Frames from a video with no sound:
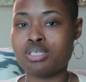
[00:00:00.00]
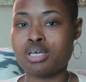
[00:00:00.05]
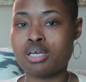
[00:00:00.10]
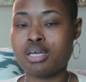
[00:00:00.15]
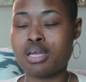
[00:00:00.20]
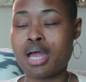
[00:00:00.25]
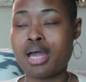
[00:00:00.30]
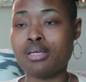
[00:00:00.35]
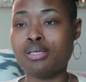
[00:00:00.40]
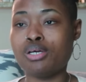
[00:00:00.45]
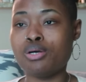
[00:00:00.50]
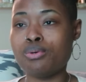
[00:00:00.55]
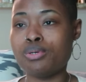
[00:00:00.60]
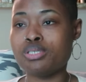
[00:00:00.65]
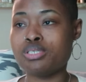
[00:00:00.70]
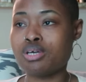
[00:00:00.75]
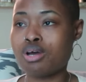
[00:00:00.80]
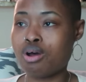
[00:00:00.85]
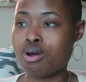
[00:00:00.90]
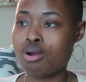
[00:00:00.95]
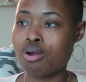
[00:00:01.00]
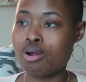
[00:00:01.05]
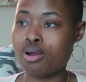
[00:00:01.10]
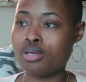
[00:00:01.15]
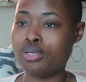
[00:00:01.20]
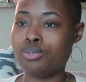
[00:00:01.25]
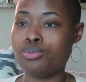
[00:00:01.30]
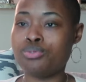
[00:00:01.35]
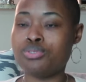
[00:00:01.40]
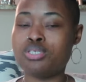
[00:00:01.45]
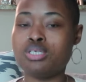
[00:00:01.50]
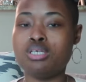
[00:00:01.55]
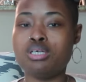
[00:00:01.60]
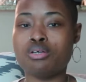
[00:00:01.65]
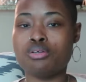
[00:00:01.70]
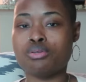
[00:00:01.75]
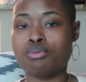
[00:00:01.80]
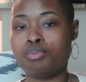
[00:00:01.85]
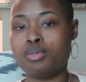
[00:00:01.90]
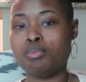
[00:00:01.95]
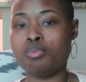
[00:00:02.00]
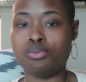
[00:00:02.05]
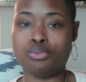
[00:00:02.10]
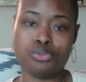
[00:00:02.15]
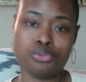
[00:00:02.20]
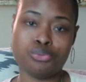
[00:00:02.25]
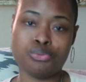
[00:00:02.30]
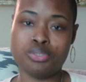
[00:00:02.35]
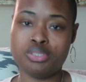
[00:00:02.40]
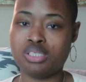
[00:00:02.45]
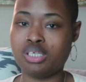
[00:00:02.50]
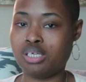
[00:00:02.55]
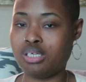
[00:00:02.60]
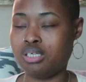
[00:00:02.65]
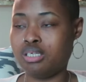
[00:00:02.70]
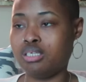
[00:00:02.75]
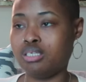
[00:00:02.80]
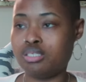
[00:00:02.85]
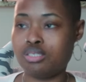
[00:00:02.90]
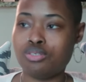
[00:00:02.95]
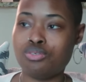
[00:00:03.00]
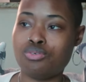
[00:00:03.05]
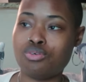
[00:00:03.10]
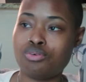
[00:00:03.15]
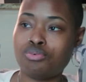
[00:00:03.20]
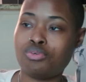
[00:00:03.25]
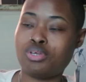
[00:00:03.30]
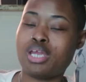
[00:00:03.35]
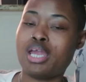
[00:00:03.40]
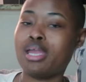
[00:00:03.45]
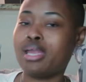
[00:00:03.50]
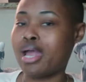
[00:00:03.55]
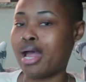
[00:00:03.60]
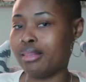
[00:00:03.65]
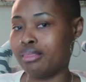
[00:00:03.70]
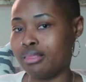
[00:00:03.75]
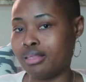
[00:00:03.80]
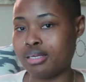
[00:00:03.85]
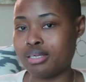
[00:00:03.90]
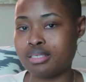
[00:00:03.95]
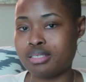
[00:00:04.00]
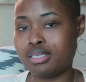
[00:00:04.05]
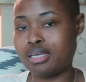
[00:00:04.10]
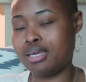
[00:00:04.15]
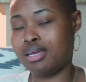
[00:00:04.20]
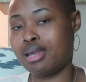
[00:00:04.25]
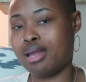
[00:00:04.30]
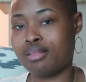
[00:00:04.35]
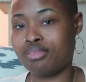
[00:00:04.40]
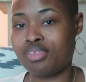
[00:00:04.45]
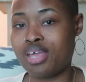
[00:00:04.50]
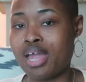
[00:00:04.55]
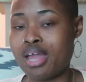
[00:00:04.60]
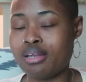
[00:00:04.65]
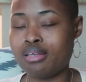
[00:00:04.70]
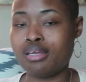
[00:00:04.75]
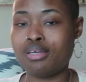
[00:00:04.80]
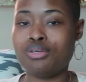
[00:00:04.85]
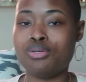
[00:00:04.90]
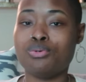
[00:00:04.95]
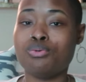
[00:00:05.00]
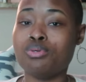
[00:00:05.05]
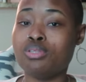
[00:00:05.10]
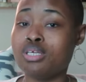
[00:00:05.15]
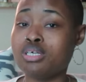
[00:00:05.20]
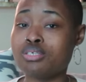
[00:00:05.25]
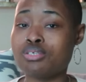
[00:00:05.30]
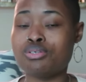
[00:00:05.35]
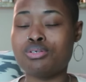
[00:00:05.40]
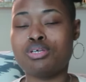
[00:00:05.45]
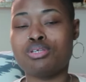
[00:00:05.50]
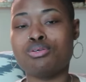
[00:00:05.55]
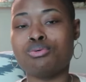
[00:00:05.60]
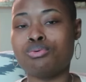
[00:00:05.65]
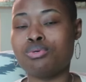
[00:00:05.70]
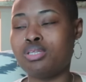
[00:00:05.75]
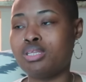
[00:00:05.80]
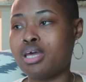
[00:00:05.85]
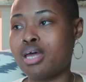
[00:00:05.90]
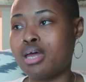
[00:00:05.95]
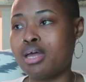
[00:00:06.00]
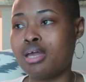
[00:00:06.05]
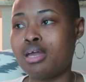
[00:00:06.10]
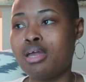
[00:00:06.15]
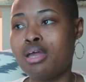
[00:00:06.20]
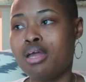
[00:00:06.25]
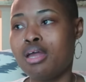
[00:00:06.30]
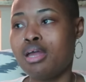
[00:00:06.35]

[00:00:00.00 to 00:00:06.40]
Like, I know it's hard. You see other people doing things, and they got this and they got that, and they doing this and they doing that,